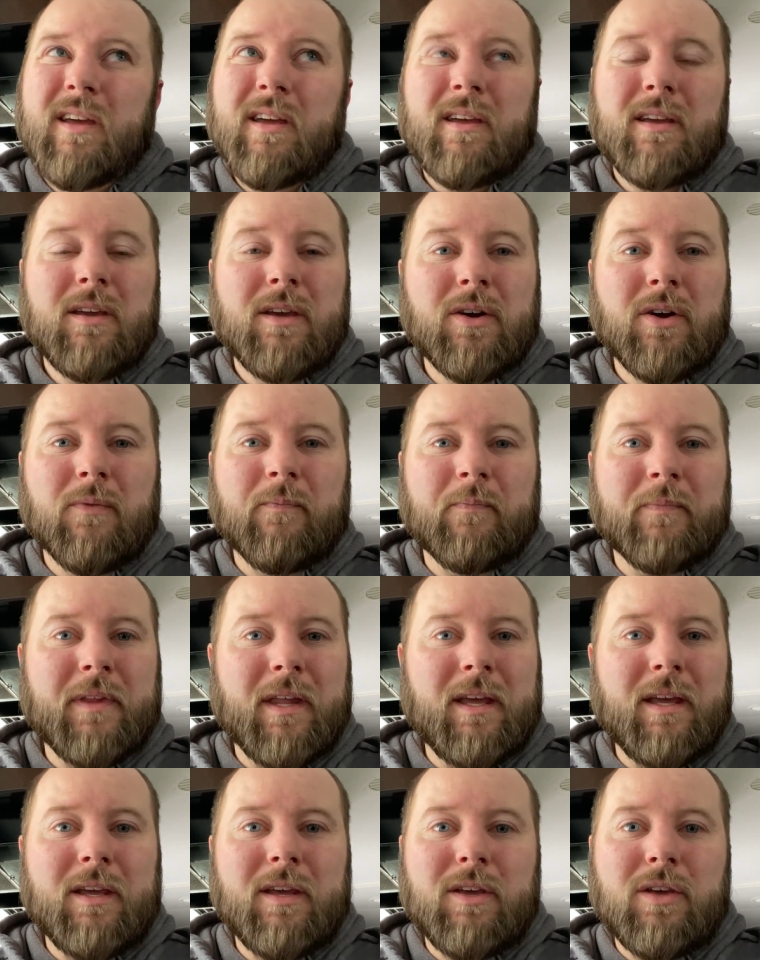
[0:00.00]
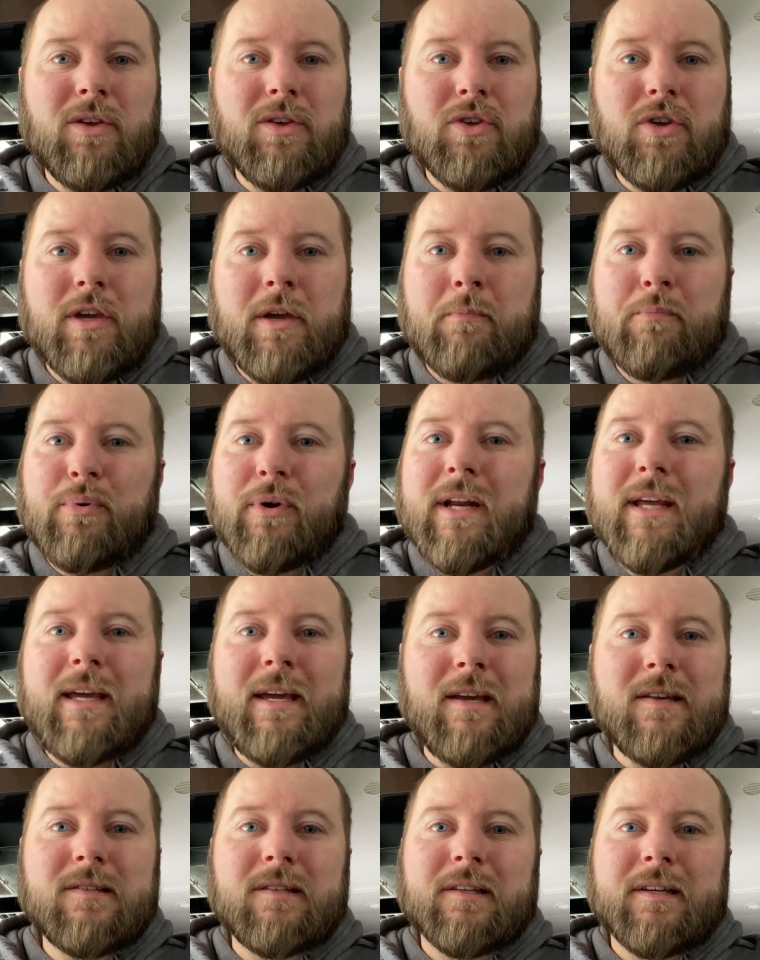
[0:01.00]
You know, you can pretty
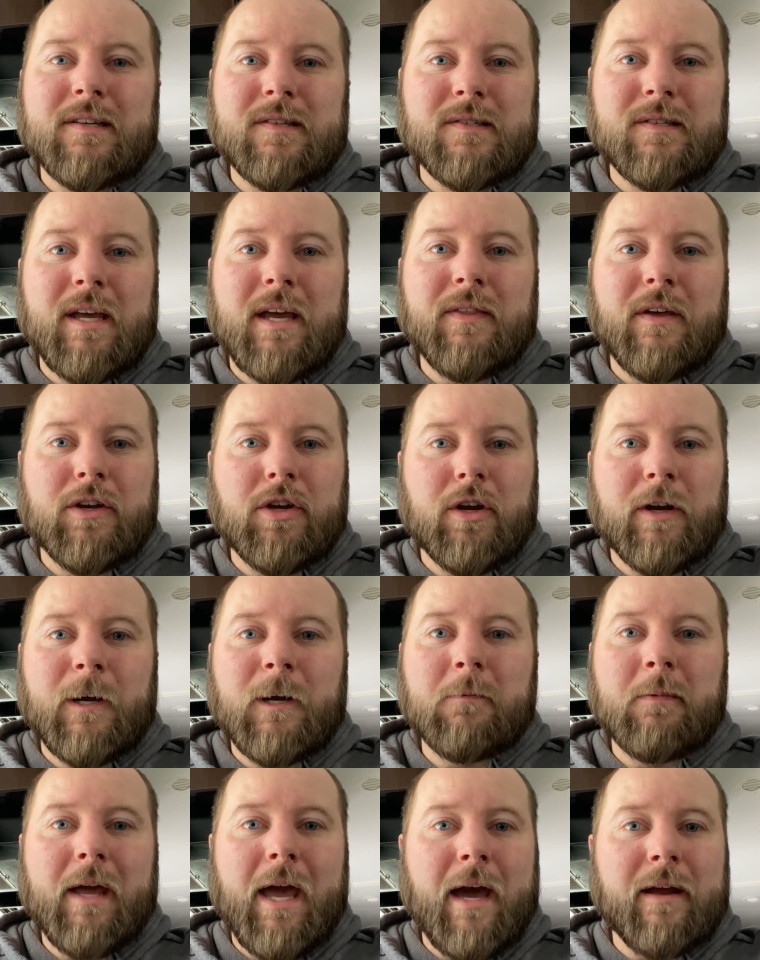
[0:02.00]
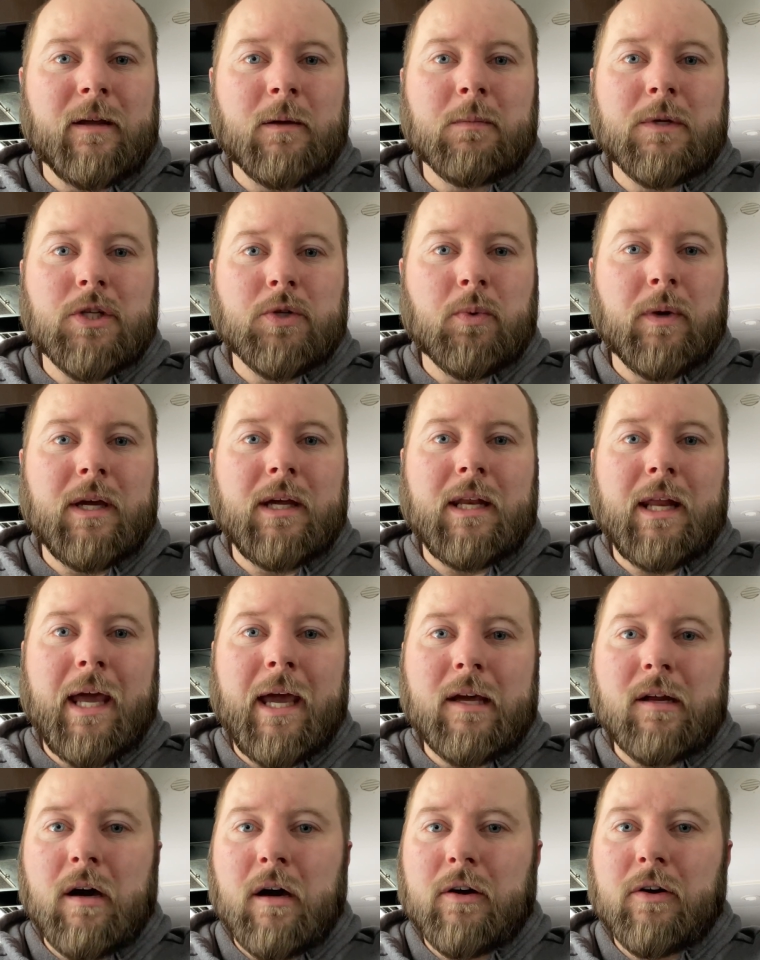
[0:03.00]
easily say that you're going to be adding between
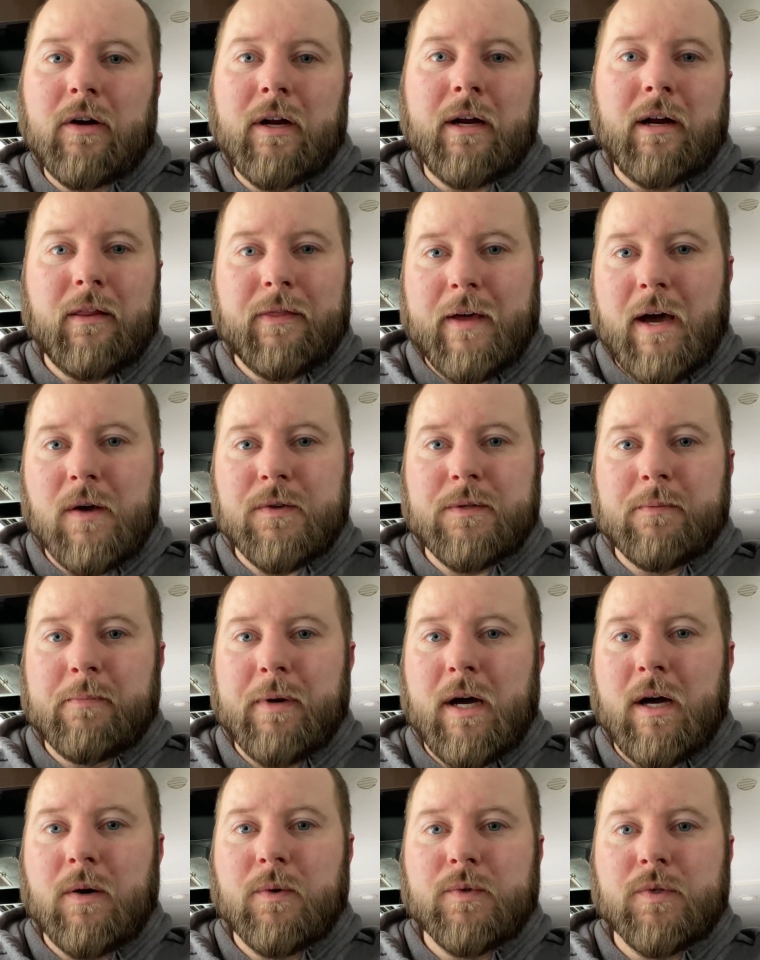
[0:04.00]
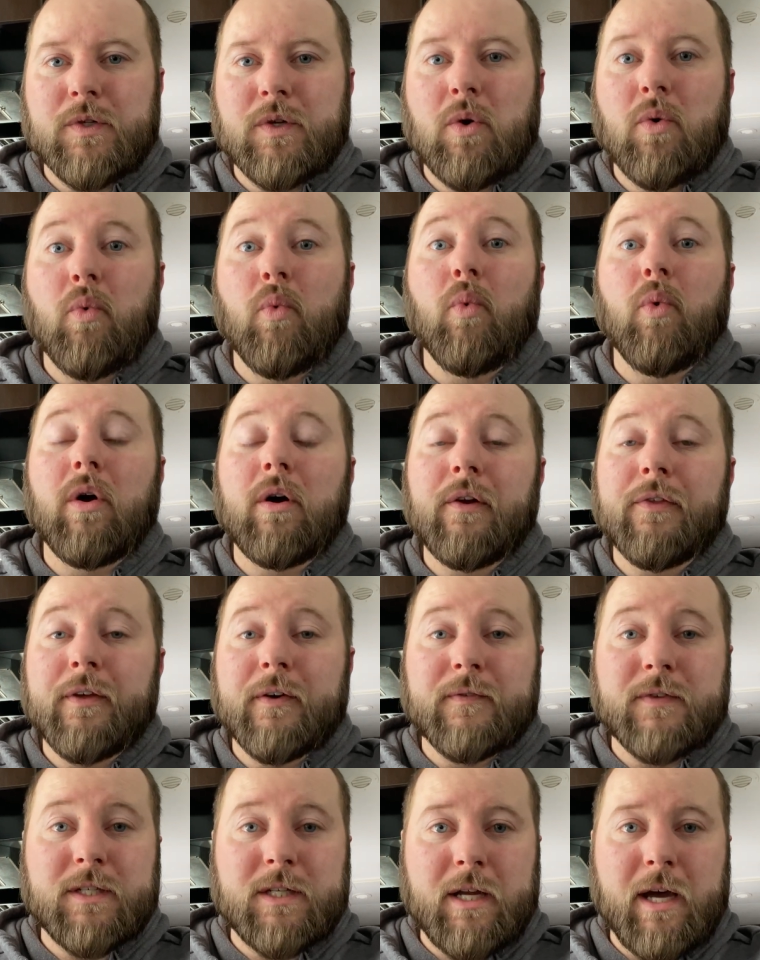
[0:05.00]
800 and 1,000 pounds worth
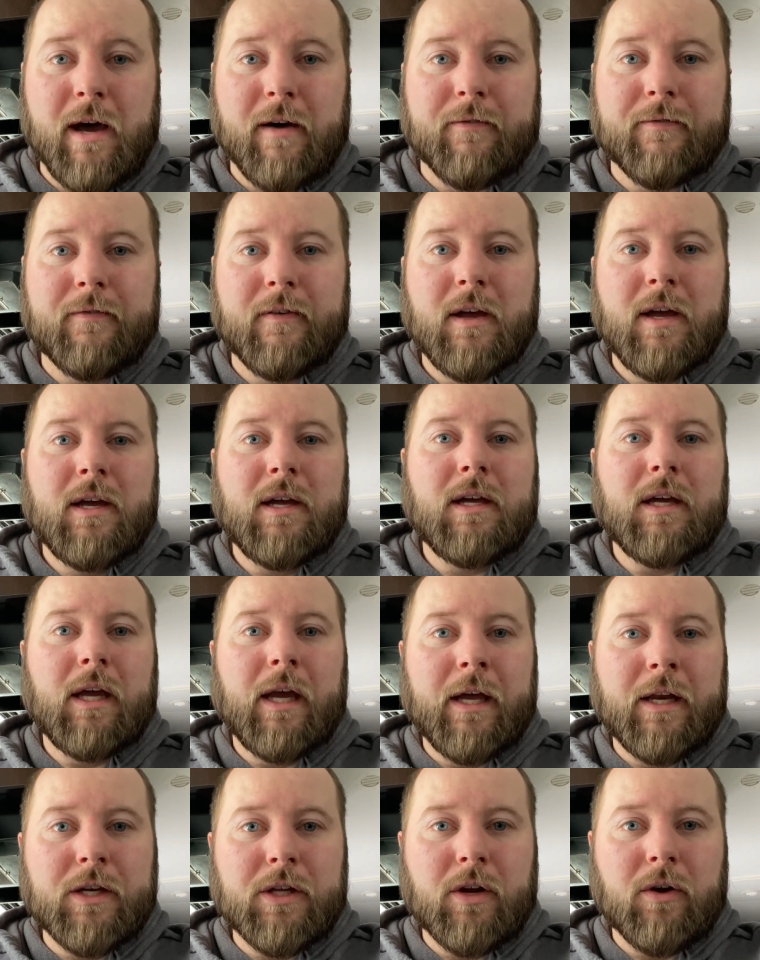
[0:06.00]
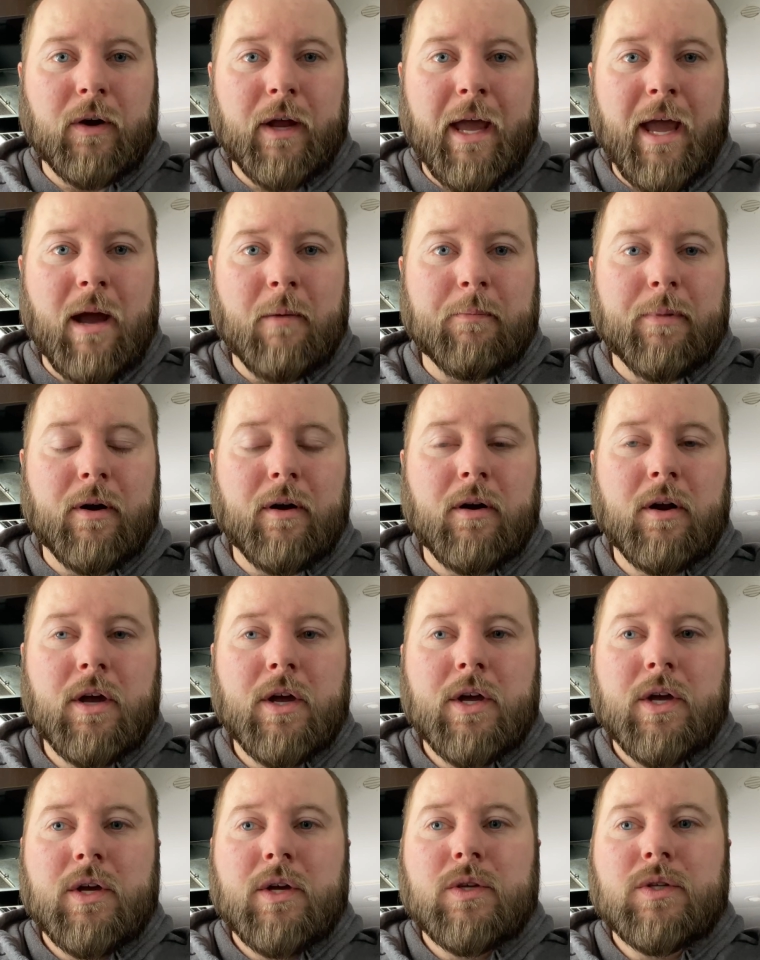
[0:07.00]
of stuff into your camper.
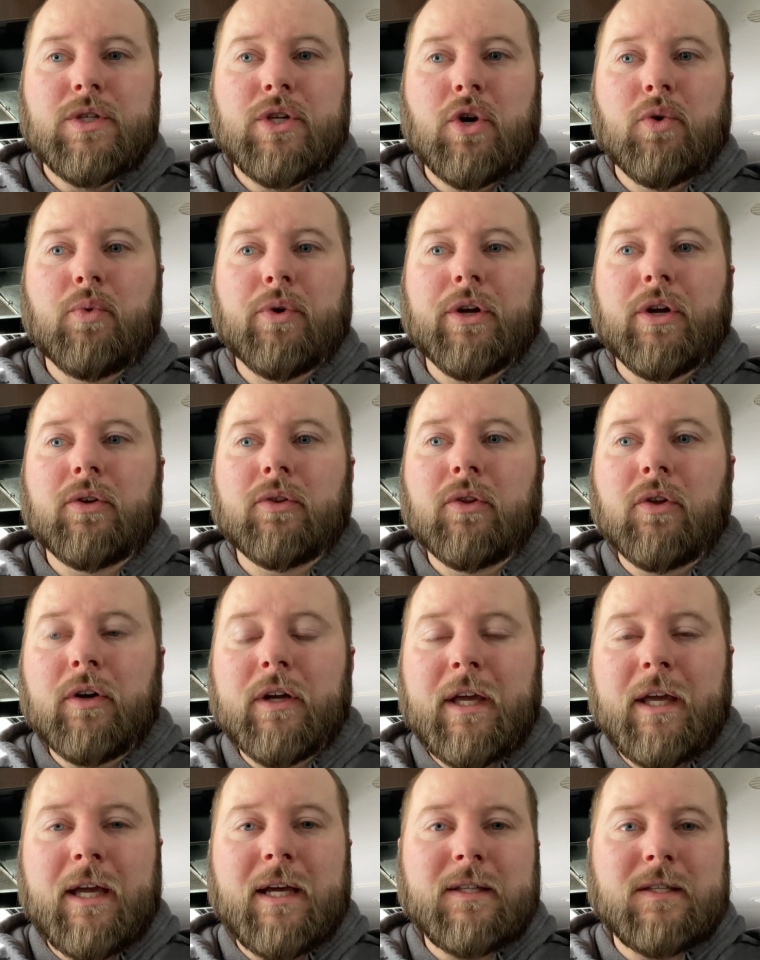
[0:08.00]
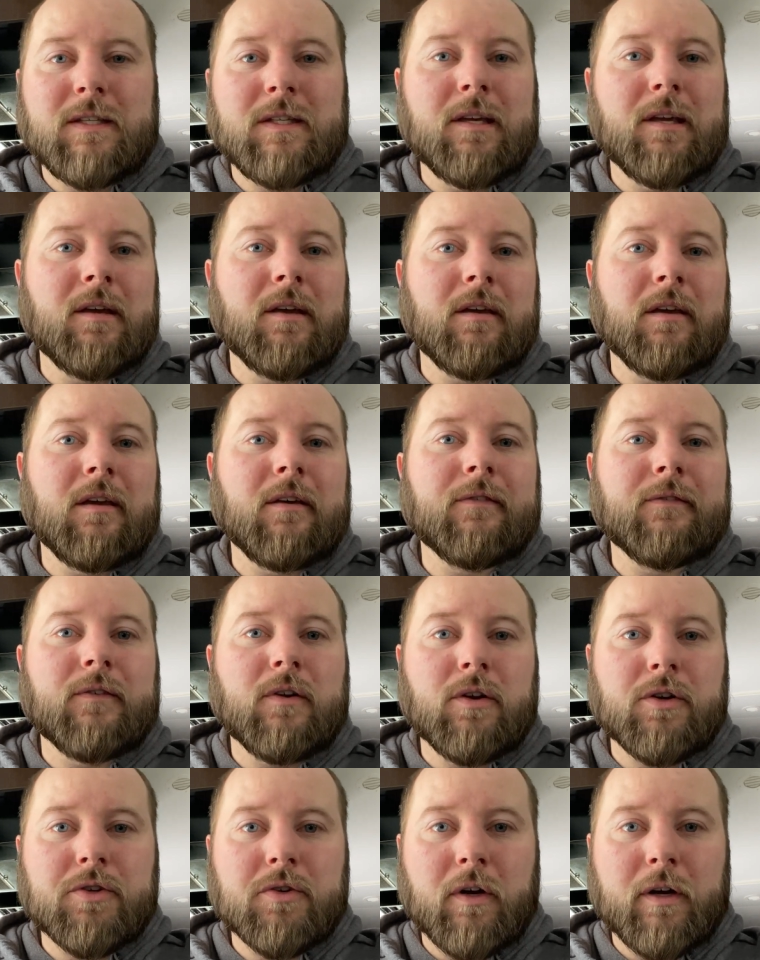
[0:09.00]
So when you're looking at seeing
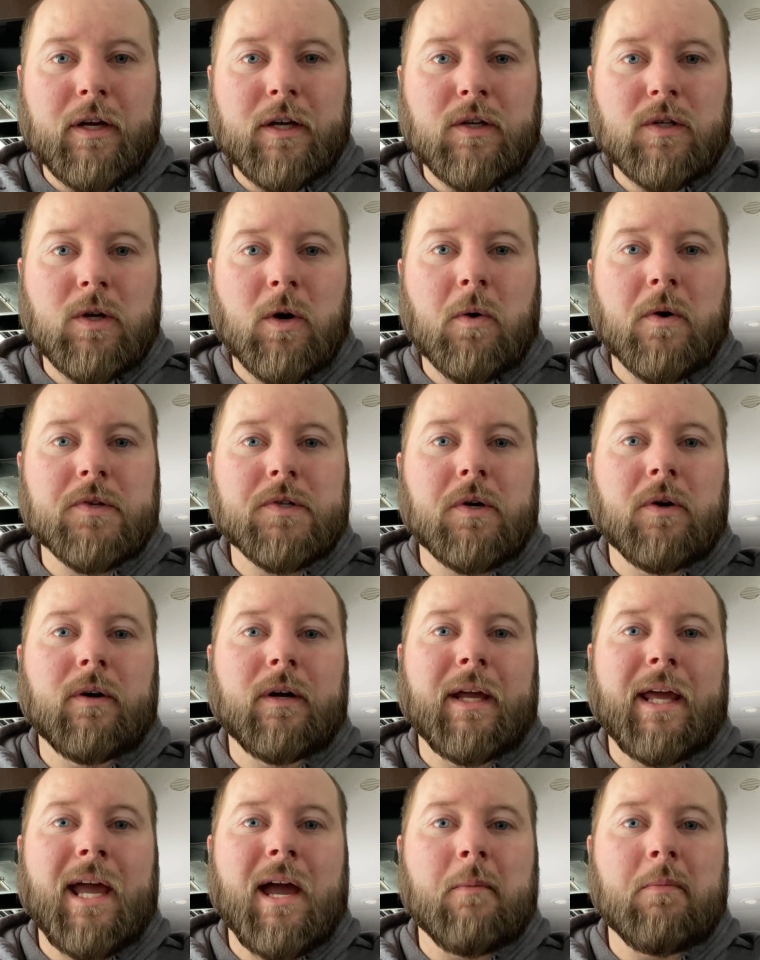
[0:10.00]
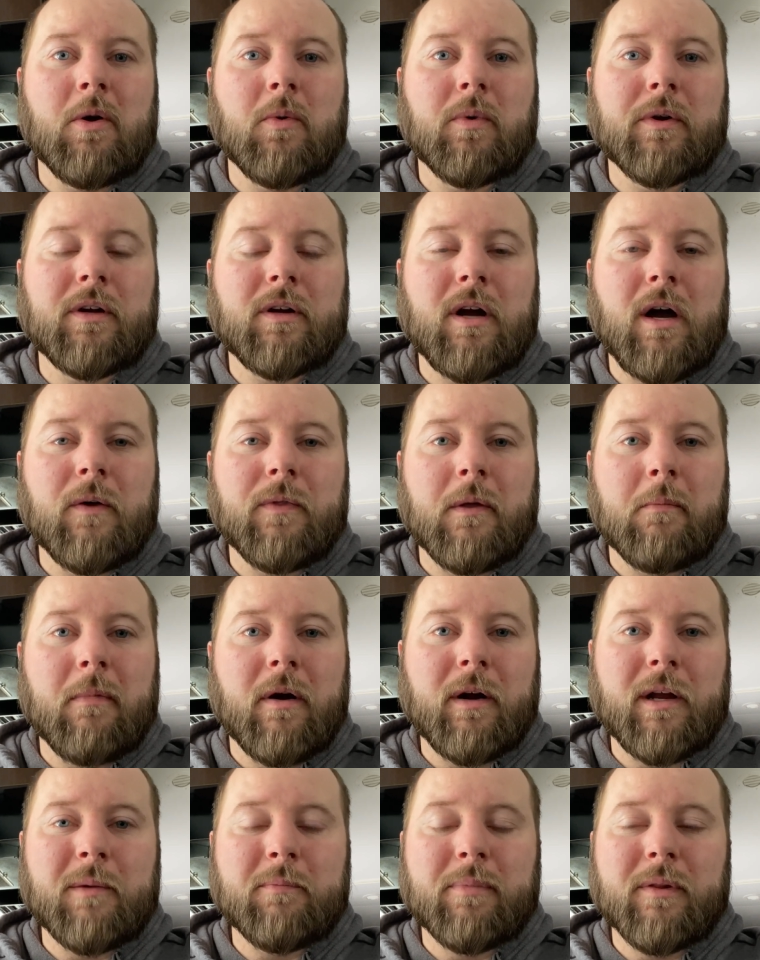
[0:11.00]
if your truck can tow a certain camper when you're out in the
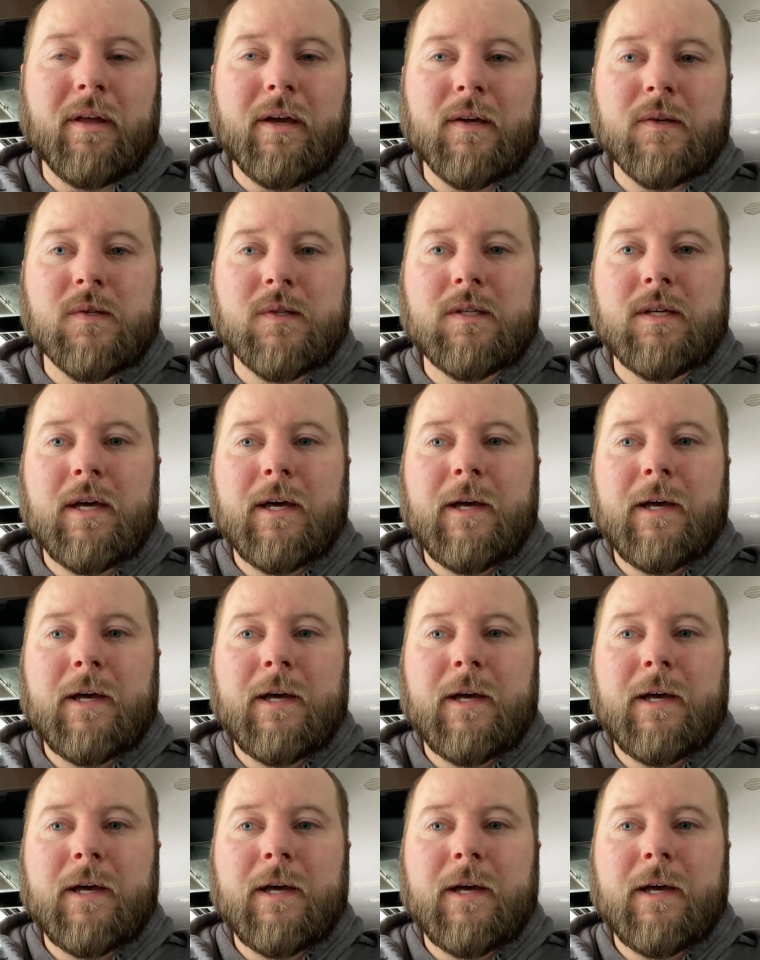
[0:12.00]
marketplace,